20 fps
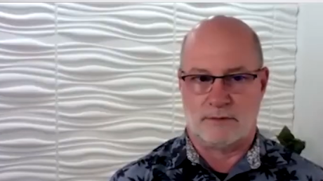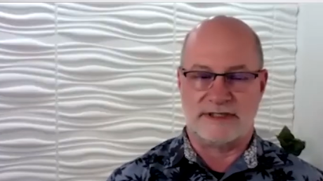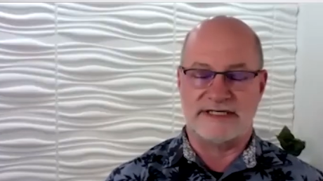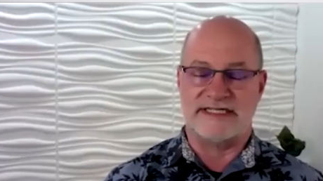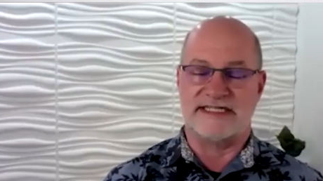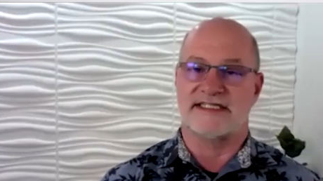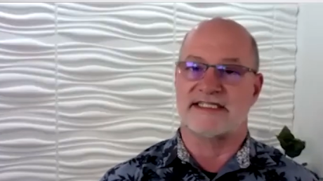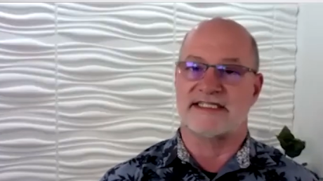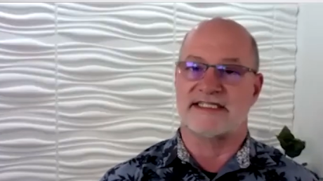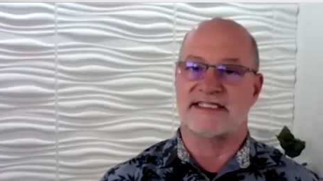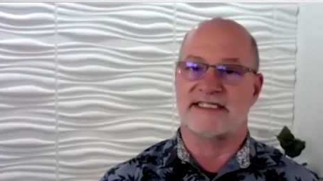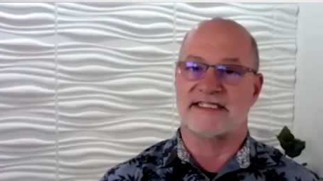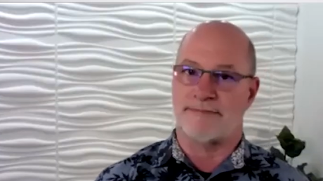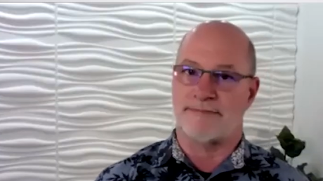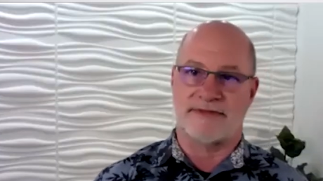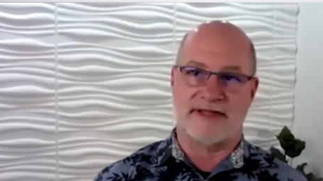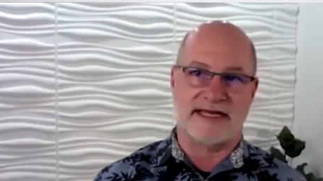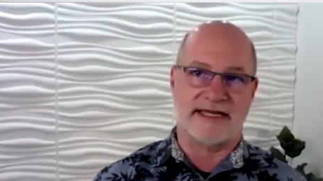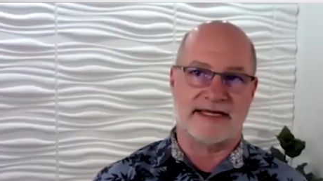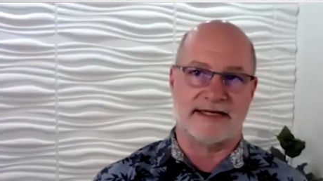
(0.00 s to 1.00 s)
We did the
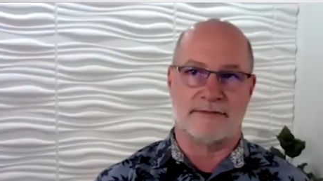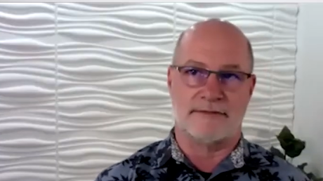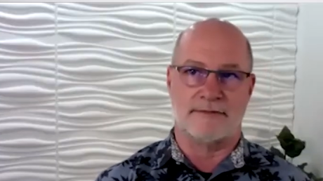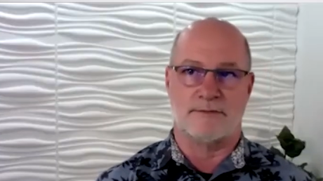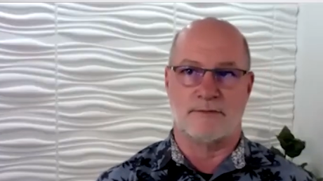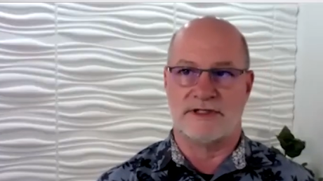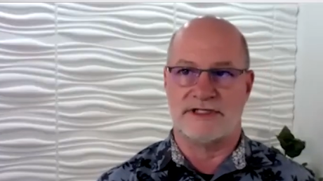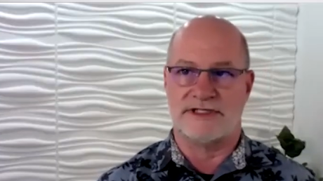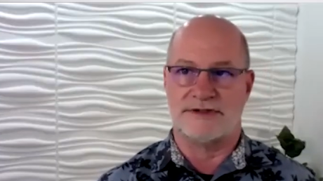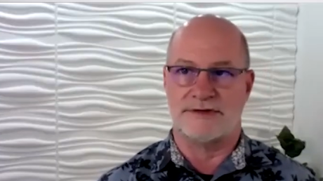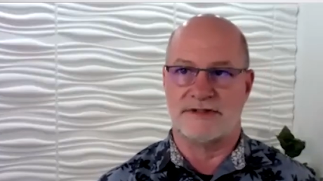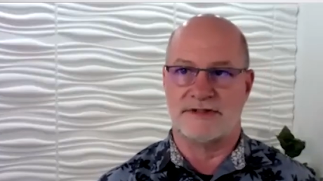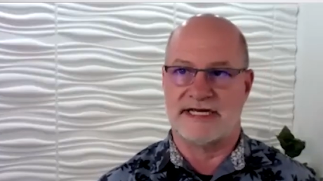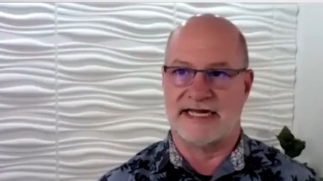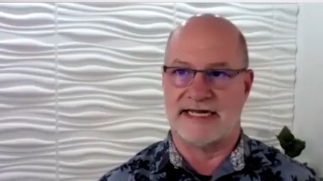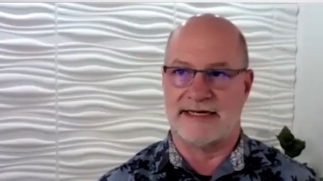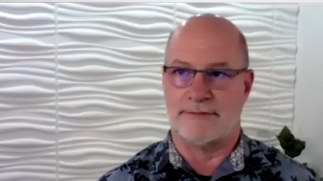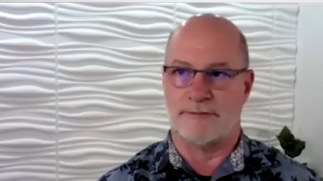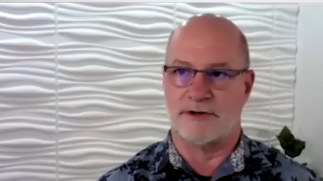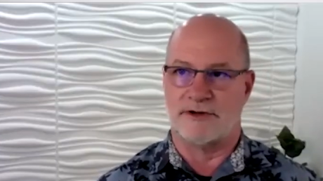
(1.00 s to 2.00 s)
same thing when you
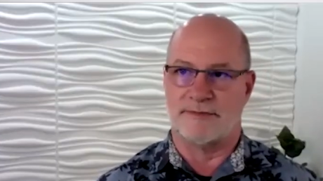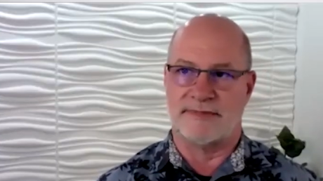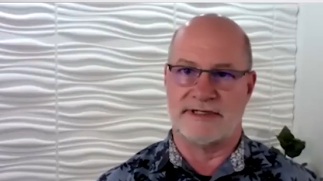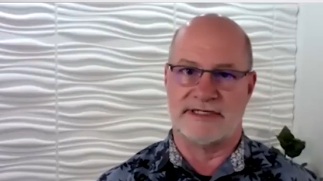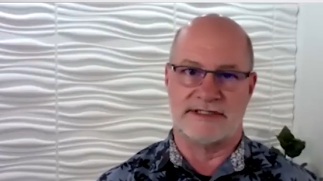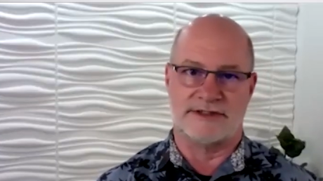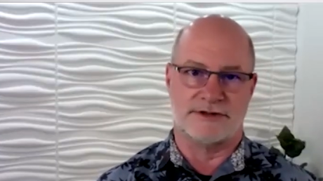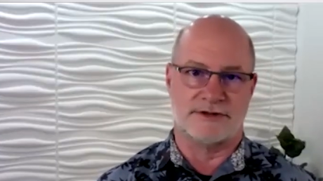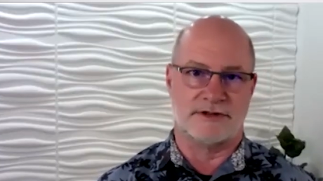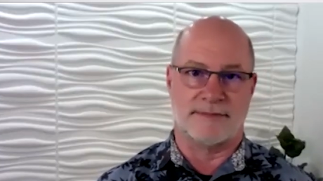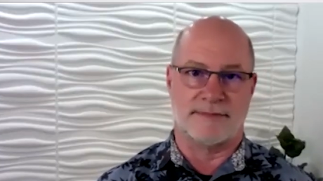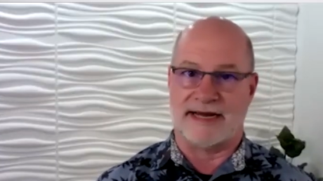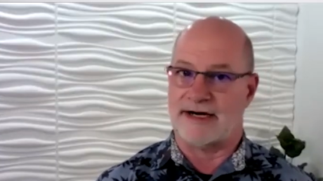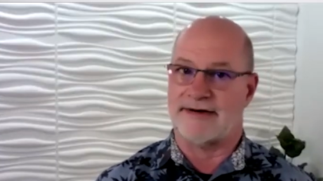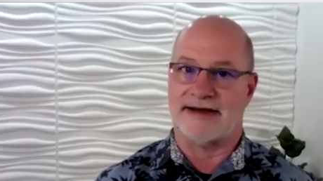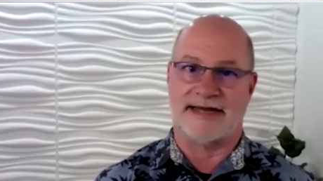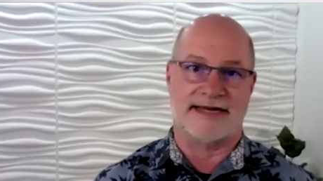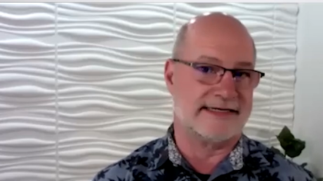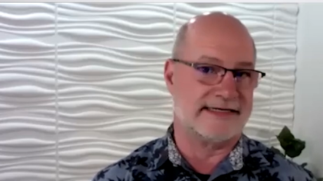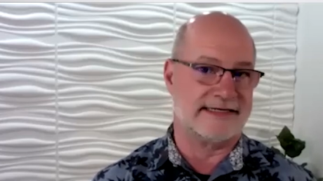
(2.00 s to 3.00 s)
came with me to the
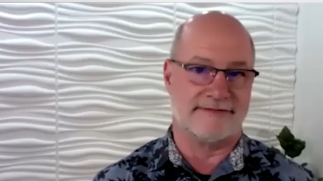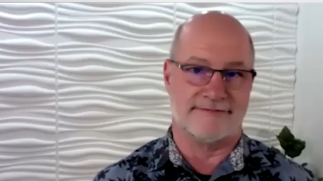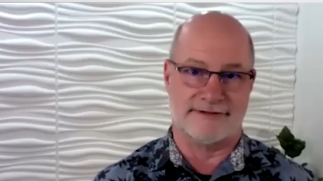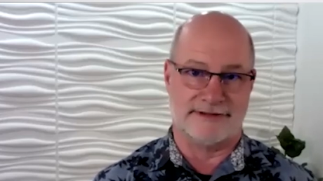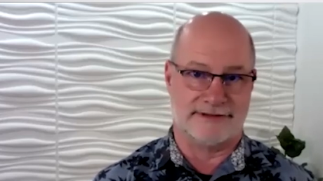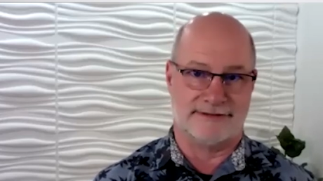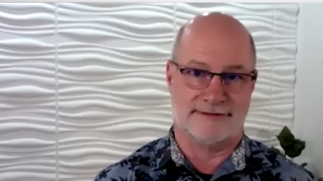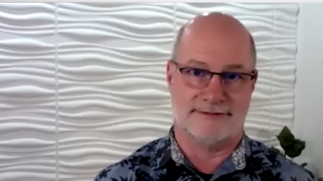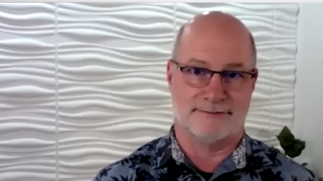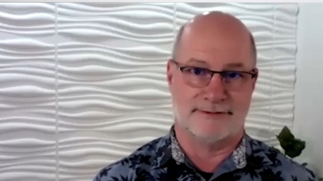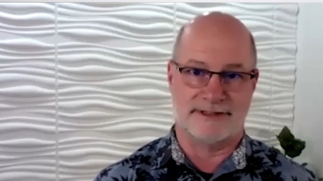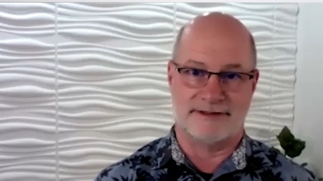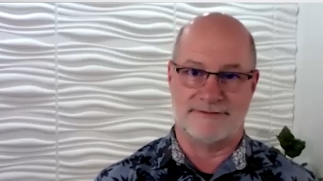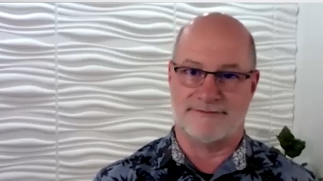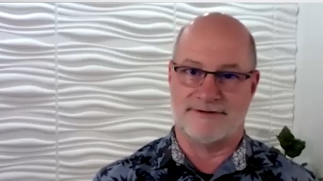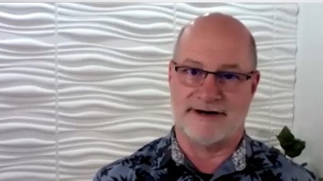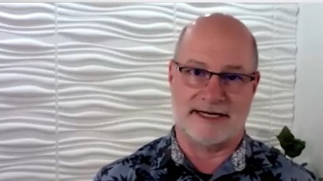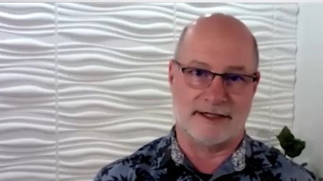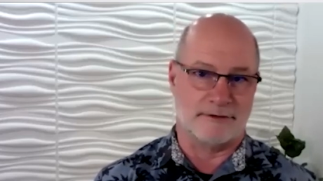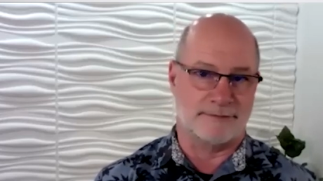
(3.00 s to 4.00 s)
biohacking event, where
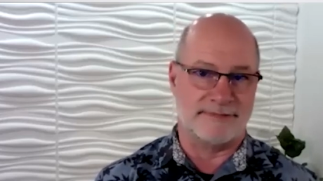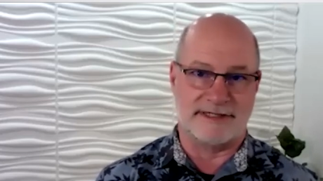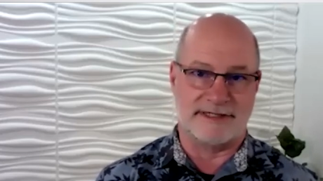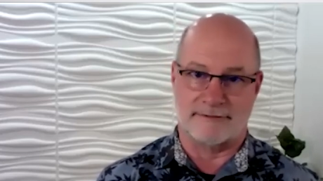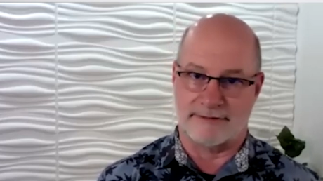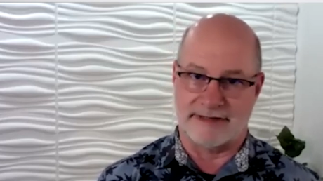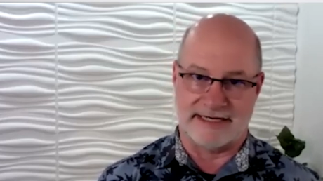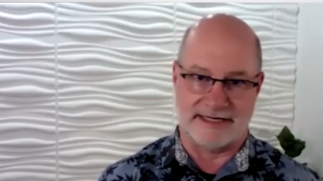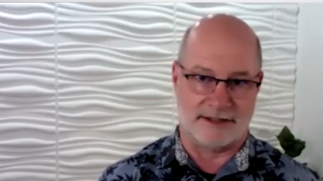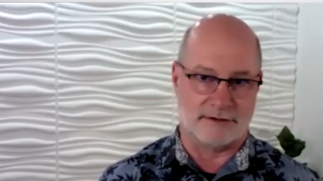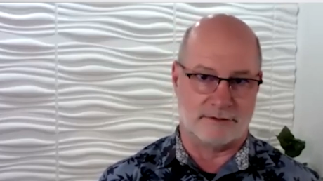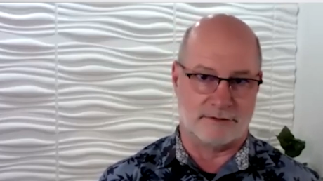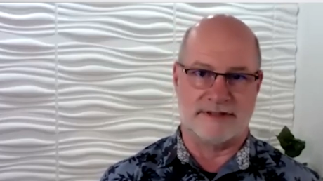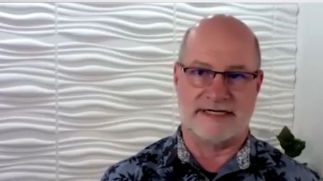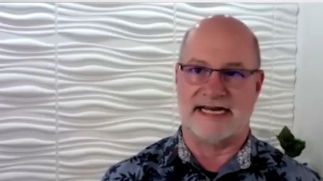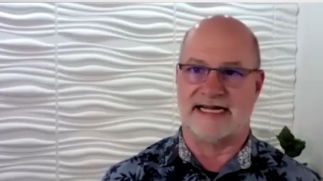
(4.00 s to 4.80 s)
you followed me around.